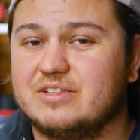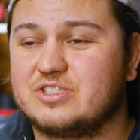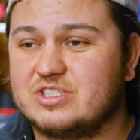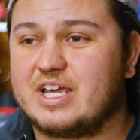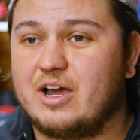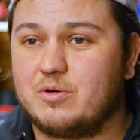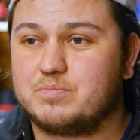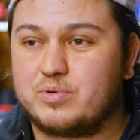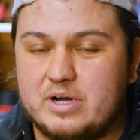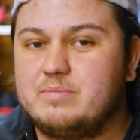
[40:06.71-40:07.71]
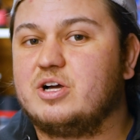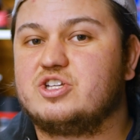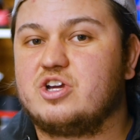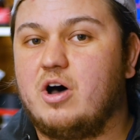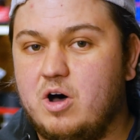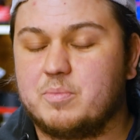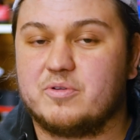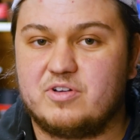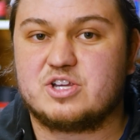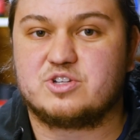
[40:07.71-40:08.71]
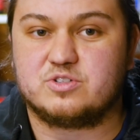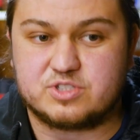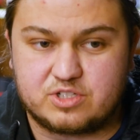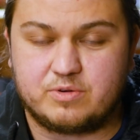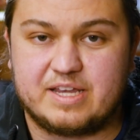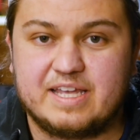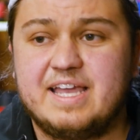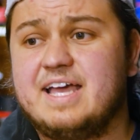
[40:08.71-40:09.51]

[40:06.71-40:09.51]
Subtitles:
this is how pretty much all professionals do it,